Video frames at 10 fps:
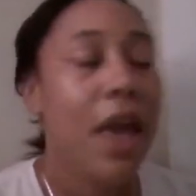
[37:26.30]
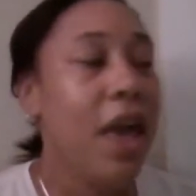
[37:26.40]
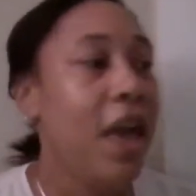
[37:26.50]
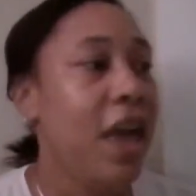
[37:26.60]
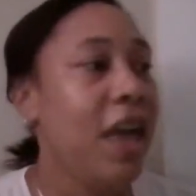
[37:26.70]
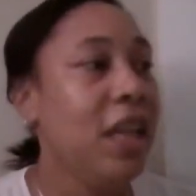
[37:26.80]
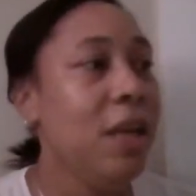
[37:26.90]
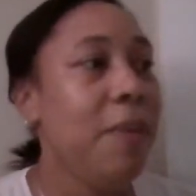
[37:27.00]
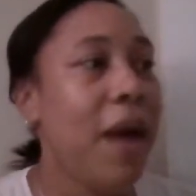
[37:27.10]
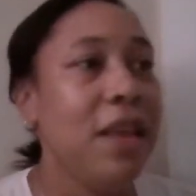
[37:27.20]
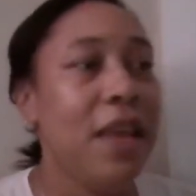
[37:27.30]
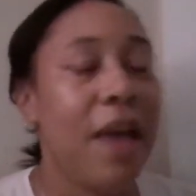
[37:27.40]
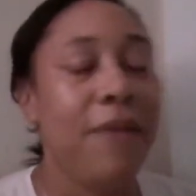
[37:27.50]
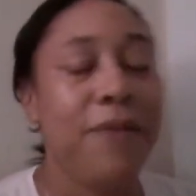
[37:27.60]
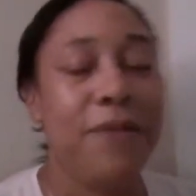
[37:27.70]
And anybody
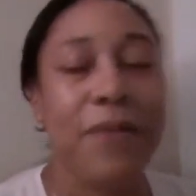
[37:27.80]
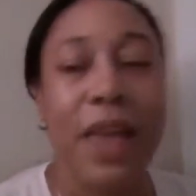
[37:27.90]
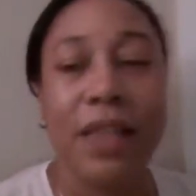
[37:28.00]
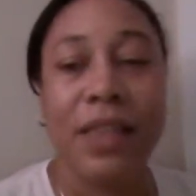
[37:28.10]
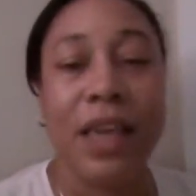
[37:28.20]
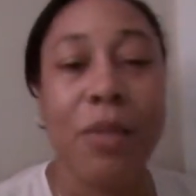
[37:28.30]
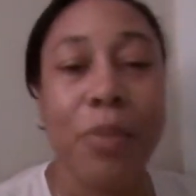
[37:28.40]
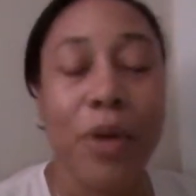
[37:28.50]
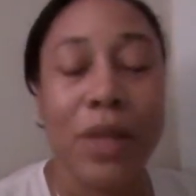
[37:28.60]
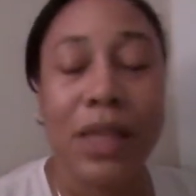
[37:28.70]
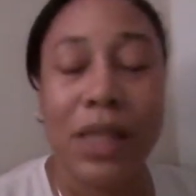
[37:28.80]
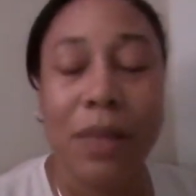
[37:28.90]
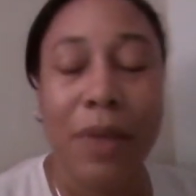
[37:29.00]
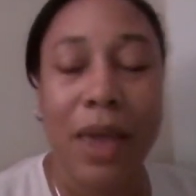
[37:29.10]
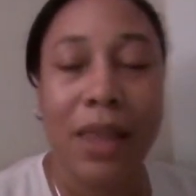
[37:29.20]
that didn't
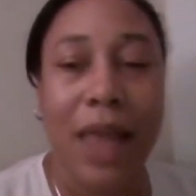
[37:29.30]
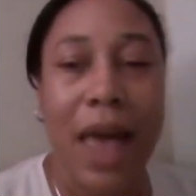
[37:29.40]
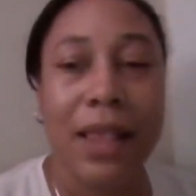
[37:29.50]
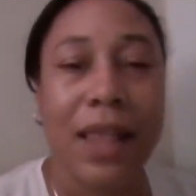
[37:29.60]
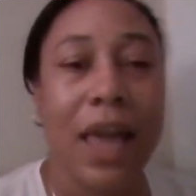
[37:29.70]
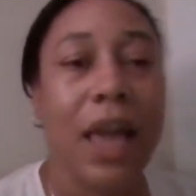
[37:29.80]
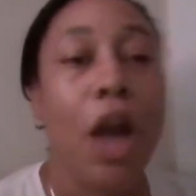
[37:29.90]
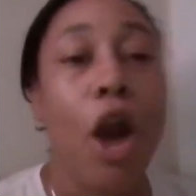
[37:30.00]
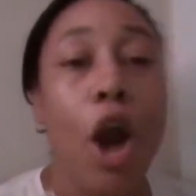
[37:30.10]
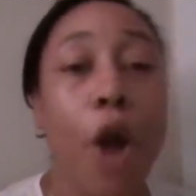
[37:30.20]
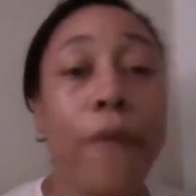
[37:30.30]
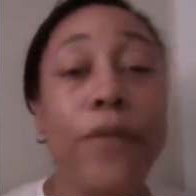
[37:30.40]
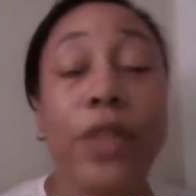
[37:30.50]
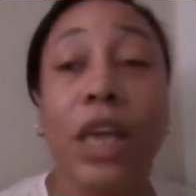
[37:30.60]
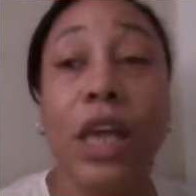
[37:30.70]
participate last night,
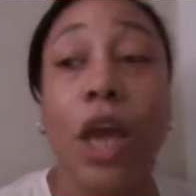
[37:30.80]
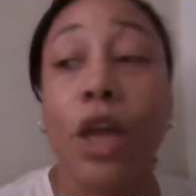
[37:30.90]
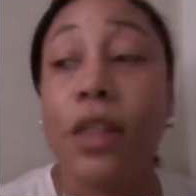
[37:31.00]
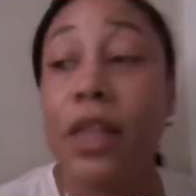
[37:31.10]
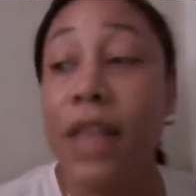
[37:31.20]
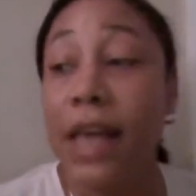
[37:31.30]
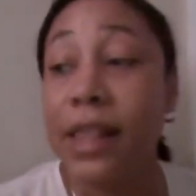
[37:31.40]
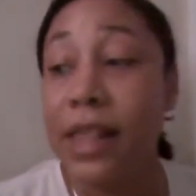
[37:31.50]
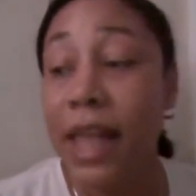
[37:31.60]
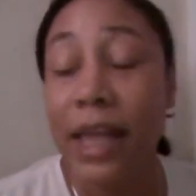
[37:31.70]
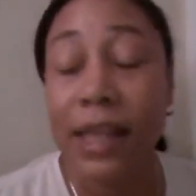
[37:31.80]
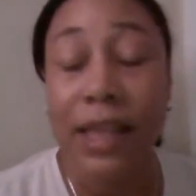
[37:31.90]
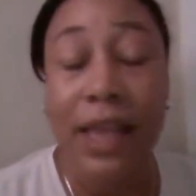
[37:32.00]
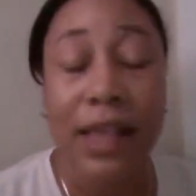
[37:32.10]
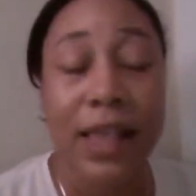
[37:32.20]
hopefully the next
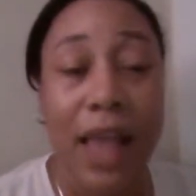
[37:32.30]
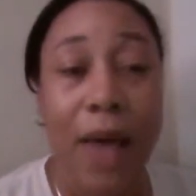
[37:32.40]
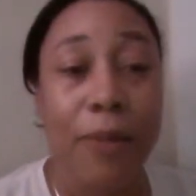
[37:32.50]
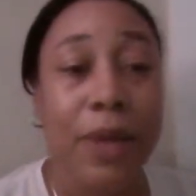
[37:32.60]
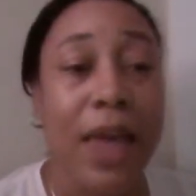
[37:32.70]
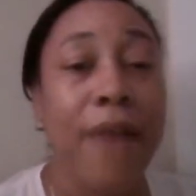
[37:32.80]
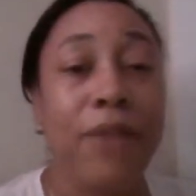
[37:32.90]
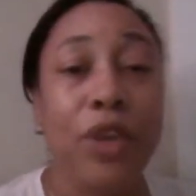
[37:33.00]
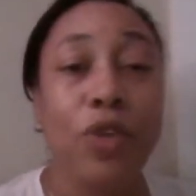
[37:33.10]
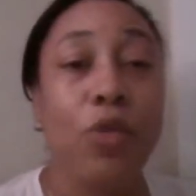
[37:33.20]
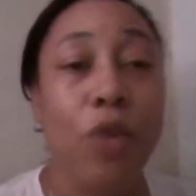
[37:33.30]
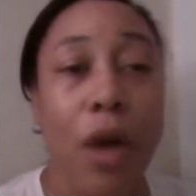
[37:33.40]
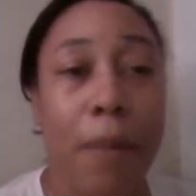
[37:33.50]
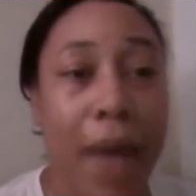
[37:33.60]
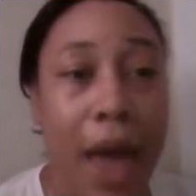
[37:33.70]
time we have it, you'll
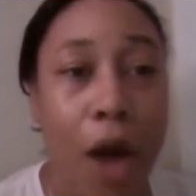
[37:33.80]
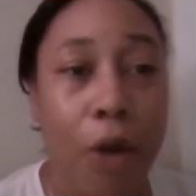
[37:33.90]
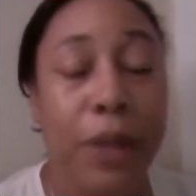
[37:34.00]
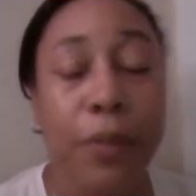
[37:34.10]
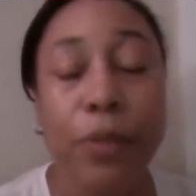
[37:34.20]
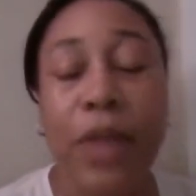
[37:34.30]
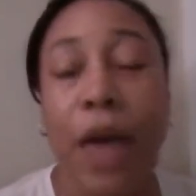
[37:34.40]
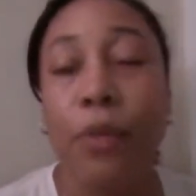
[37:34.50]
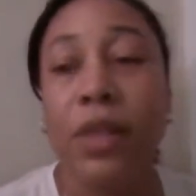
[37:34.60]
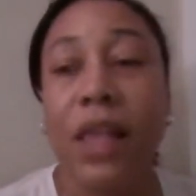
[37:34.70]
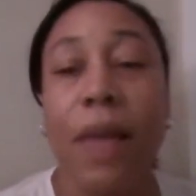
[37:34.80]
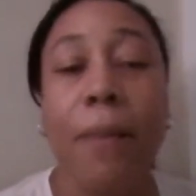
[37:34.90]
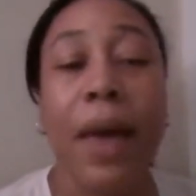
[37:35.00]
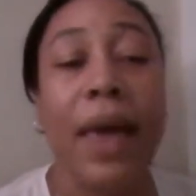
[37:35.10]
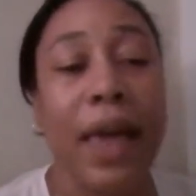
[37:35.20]
come out. People that was
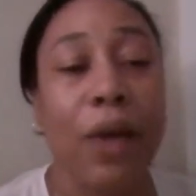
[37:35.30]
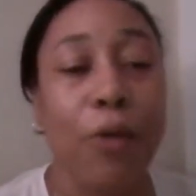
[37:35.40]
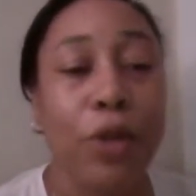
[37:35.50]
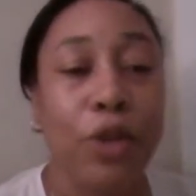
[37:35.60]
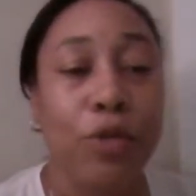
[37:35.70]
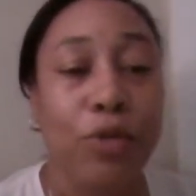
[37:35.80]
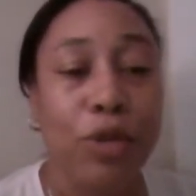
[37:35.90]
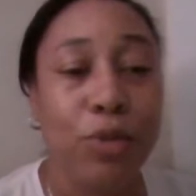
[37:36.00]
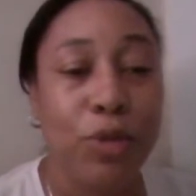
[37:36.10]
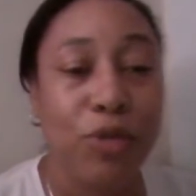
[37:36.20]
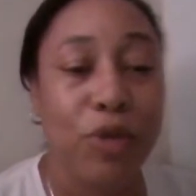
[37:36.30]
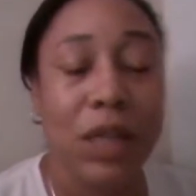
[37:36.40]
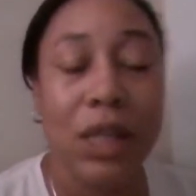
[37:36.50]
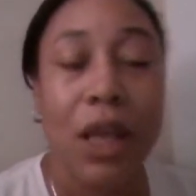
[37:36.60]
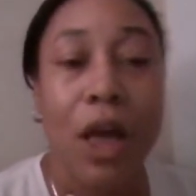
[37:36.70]
MIA on the YouTube streets.